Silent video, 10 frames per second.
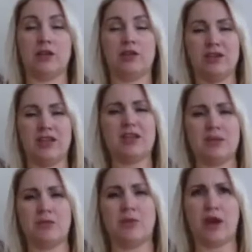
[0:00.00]
So take
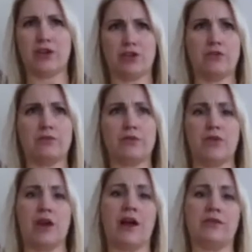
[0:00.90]
some of the pressure off from
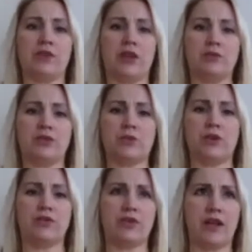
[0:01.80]
year 11, okay, which is what
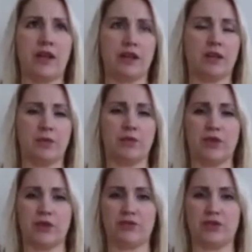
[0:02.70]
I really like about the
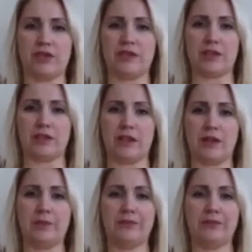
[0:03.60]
history GCSE.